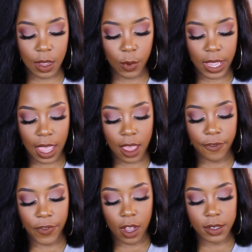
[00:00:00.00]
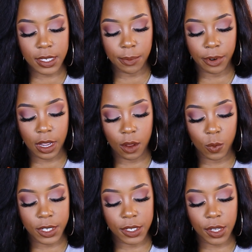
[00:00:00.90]
then we have Foxy
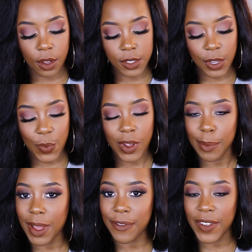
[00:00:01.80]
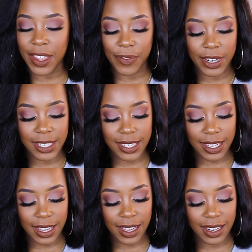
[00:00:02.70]
Brown, which is also one of my favorites
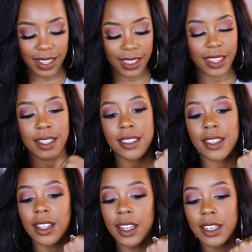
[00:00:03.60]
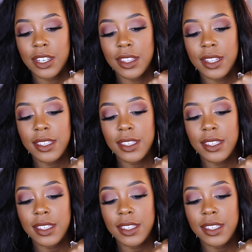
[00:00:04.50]
in this collection.